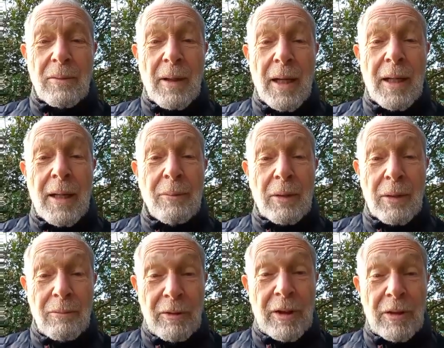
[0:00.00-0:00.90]
I am
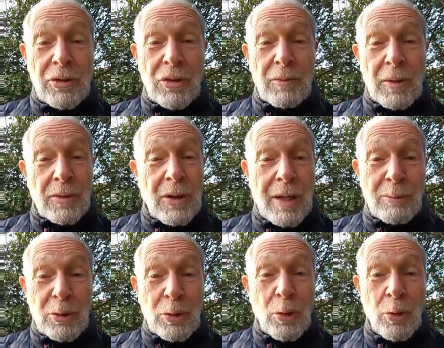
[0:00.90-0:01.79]
convinced, because I
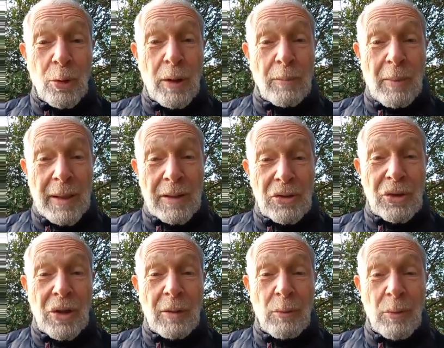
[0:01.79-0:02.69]
was told that
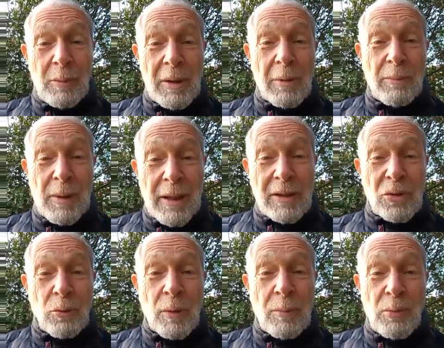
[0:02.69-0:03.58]
Pakistan will be the
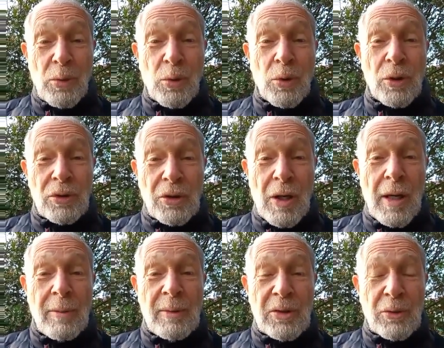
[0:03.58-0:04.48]
place where pure
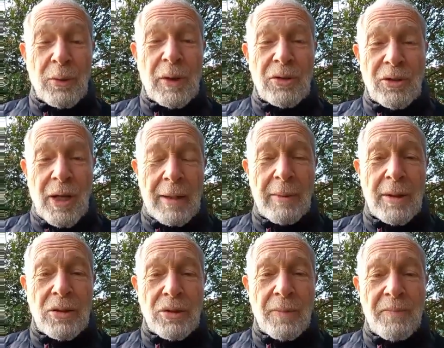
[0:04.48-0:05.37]
Islam is
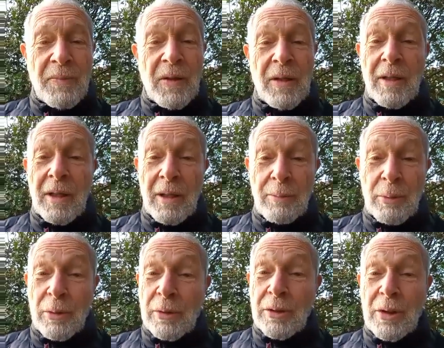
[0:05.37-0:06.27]
reestablished. And
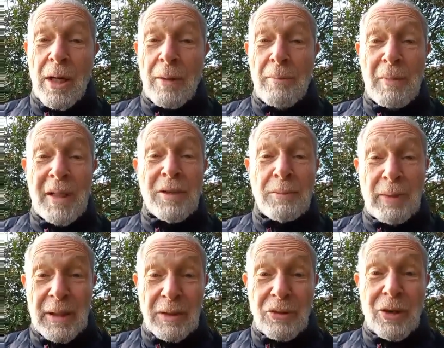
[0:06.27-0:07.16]
pure Islam means
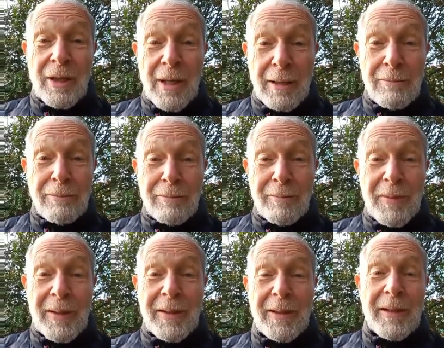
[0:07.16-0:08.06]
peace and love,
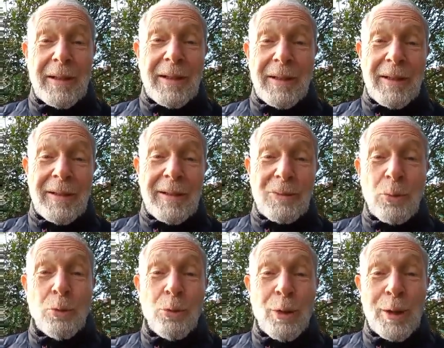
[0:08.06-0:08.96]

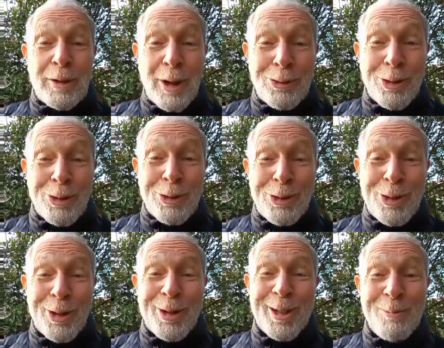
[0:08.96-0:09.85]
truth and
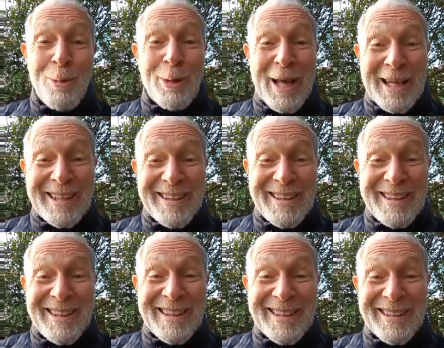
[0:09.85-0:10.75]
justice,
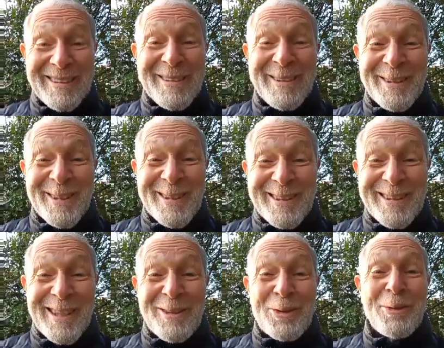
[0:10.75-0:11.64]
morality,
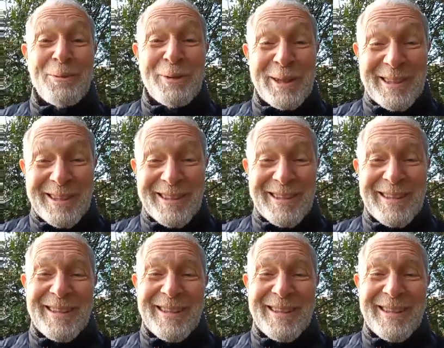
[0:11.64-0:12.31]
goodness, service.